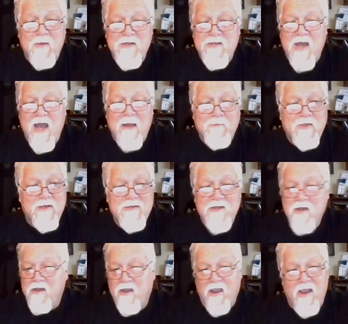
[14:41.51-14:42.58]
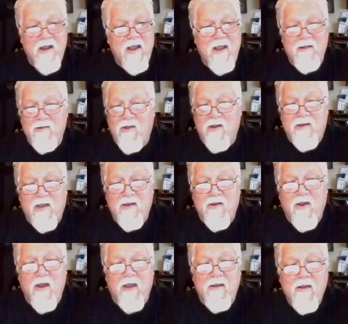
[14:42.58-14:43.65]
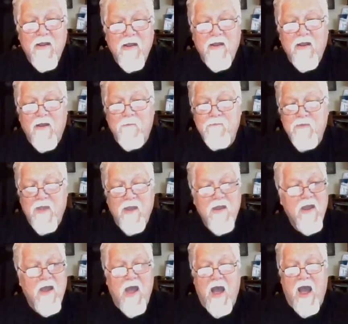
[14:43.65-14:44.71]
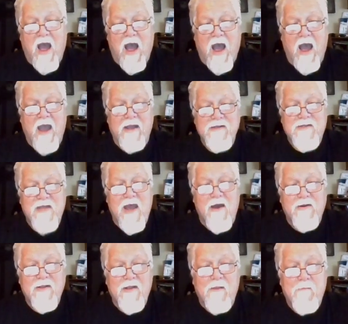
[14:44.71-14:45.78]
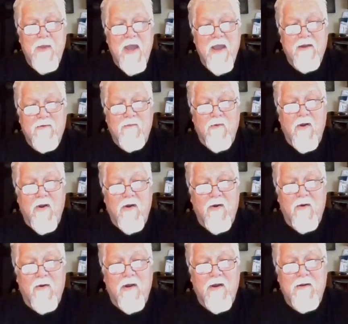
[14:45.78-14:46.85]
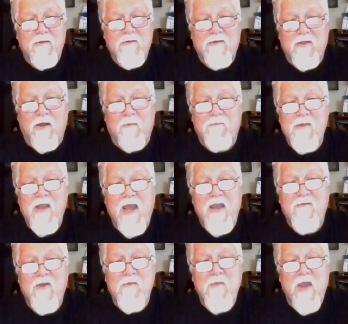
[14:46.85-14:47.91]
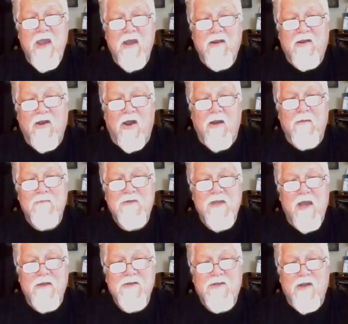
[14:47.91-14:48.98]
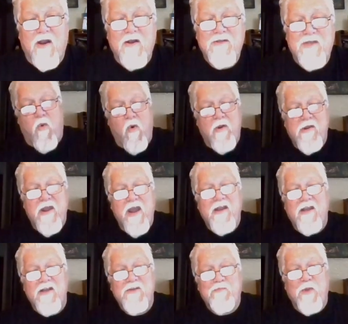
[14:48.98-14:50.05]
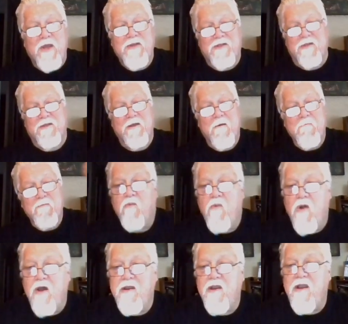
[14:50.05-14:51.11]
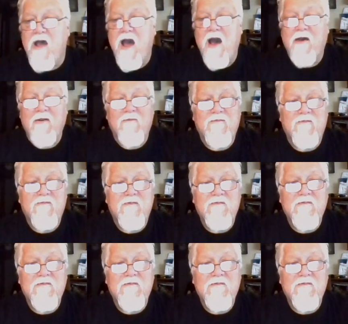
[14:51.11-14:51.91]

his options. It ain't looking good. Hides down in the back row. The Navy man comes and starts coordinating his pieces. Running out of